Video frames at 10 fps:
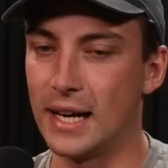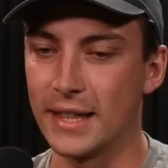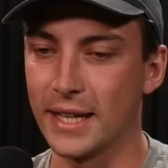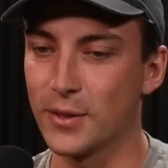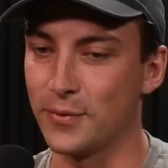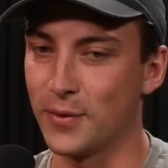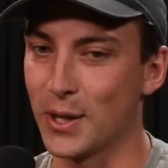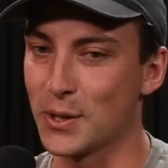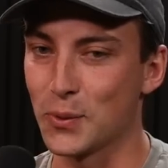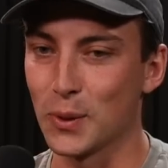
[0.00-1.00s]
I think the
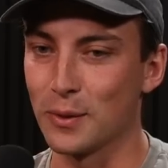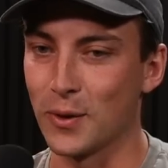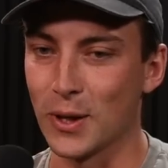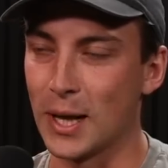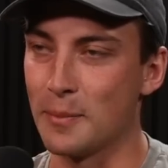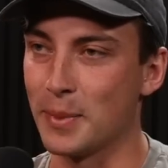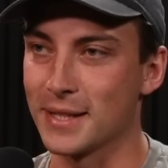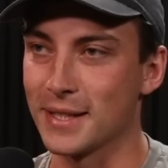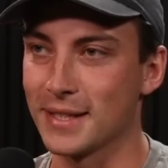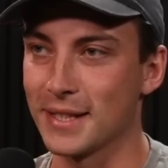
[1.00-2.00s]
first rule of online
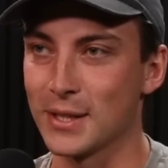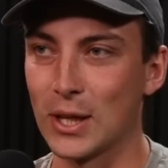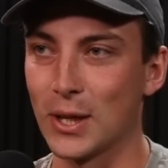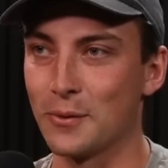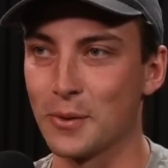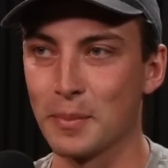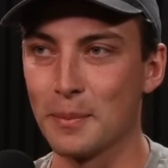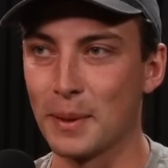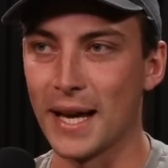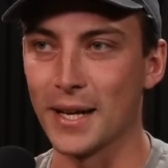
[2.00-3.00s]
business is to learn from
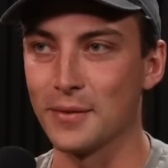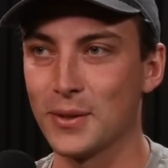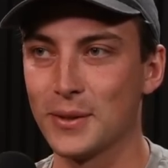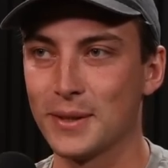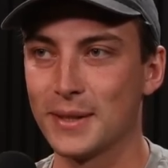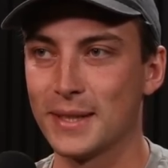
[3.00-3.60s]
people ahead of you.